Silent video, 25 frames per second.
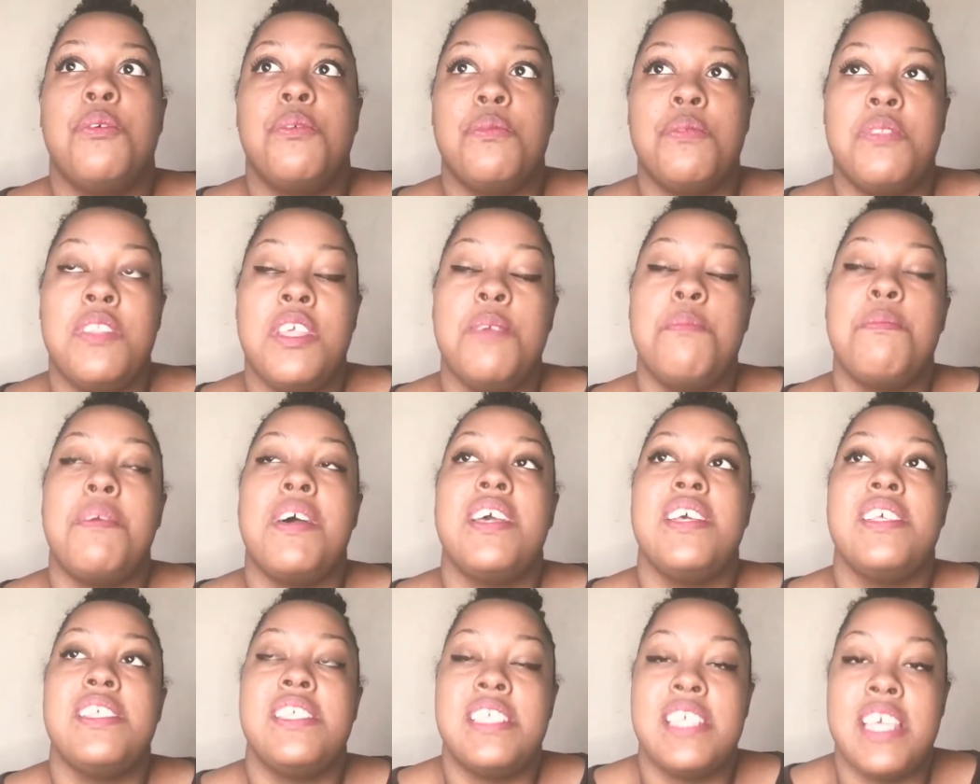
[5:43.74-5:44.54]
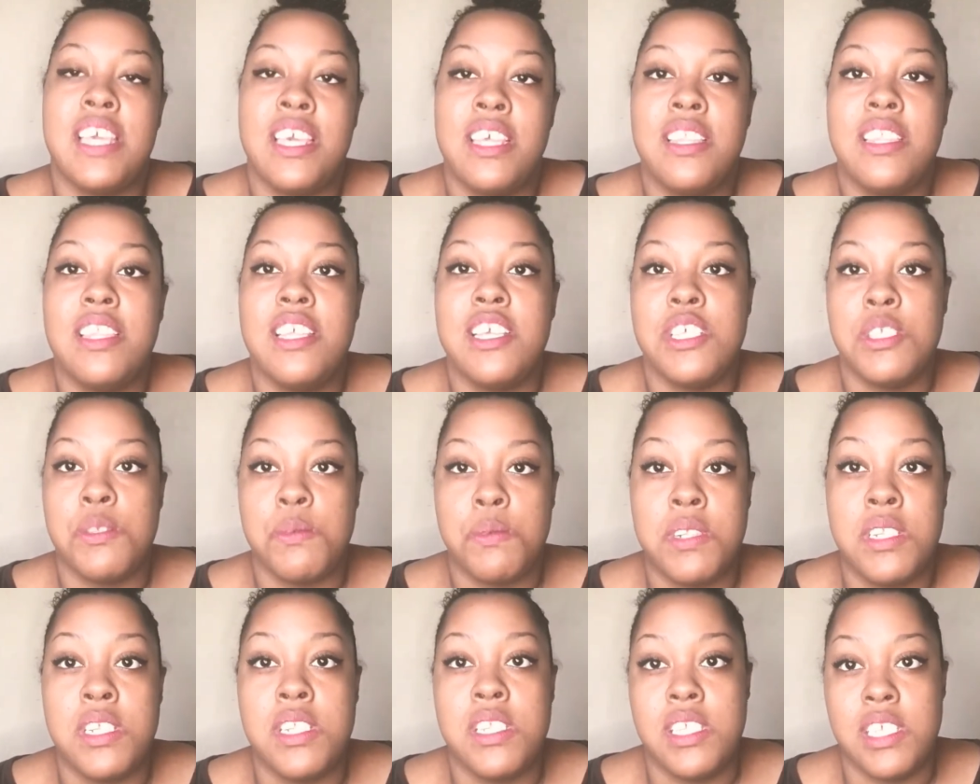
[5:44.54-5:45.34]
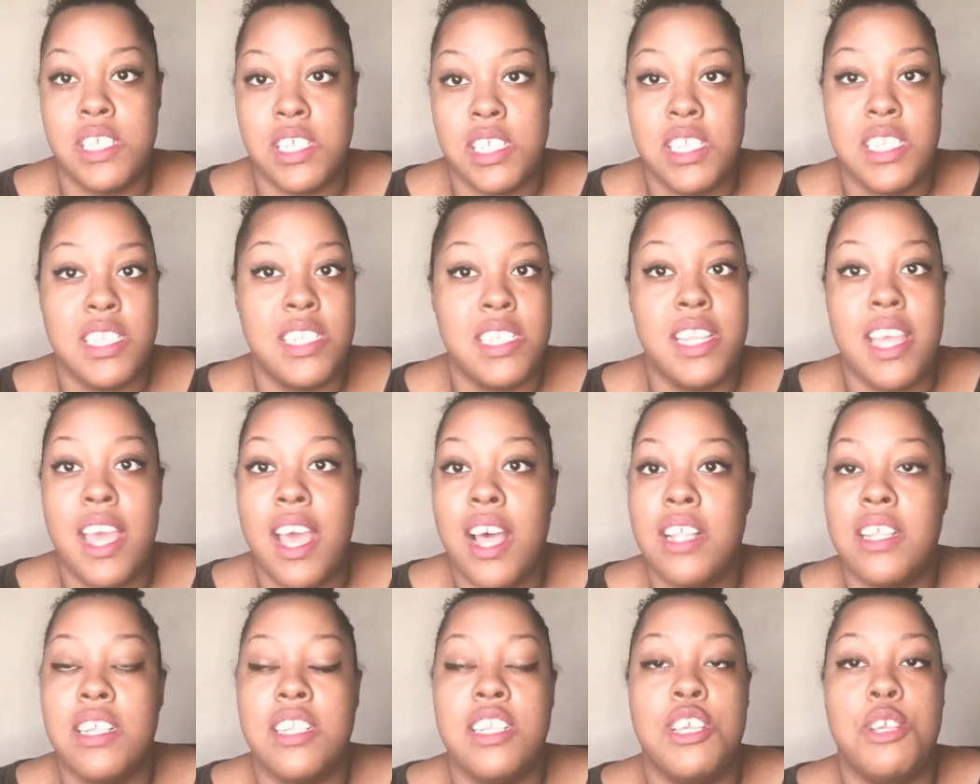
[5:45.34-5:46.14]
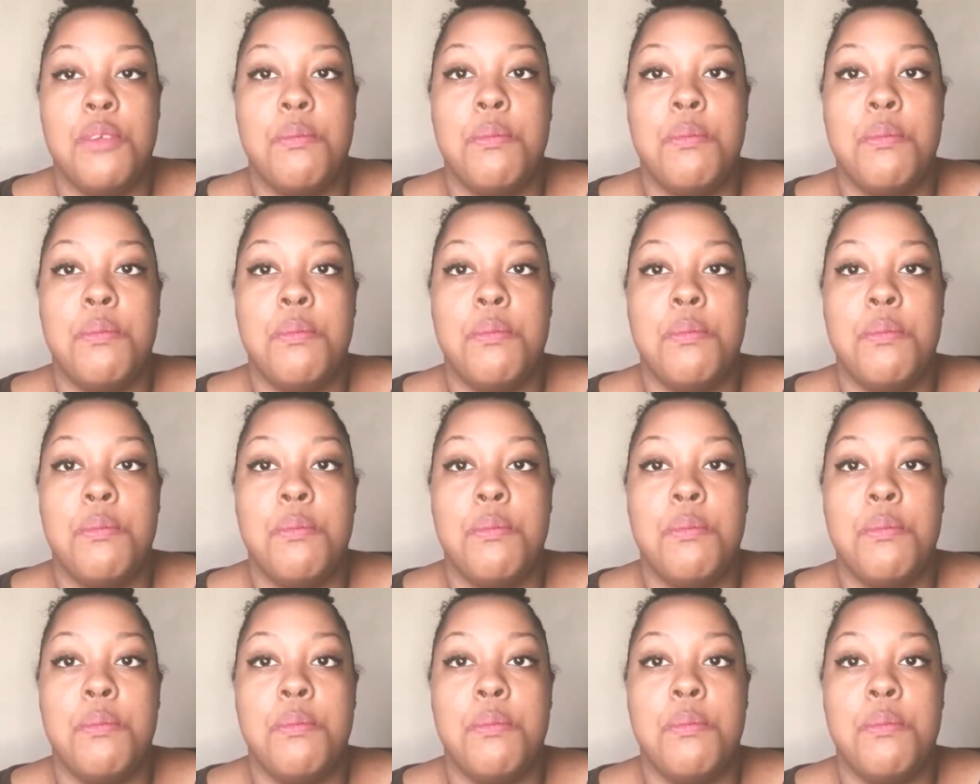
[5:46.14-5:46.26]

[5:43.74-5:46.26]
they might say things with intentionality,